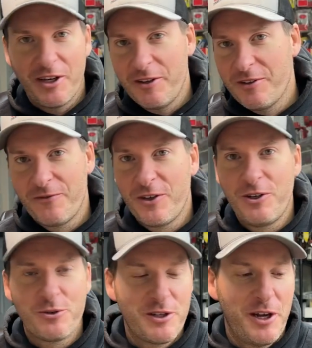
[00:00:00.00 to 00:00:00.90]
The
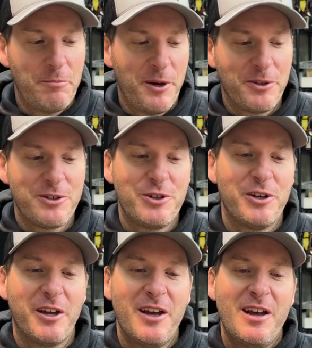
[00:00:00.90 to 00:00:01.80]
video is not about the
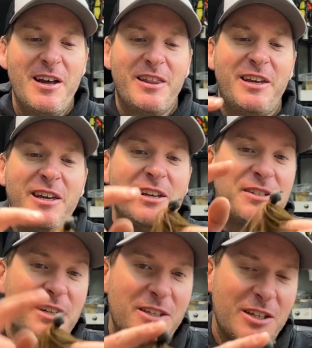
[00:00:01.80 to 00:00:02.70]
jig. The key
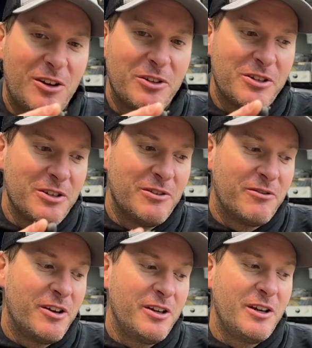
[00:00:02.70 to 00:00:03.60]
is it's tungsten,
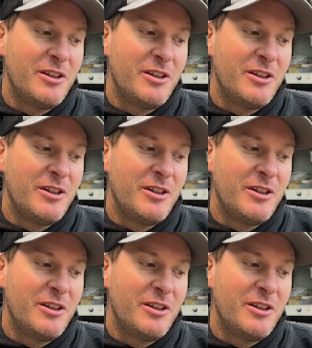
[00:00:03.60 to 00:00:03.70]
right?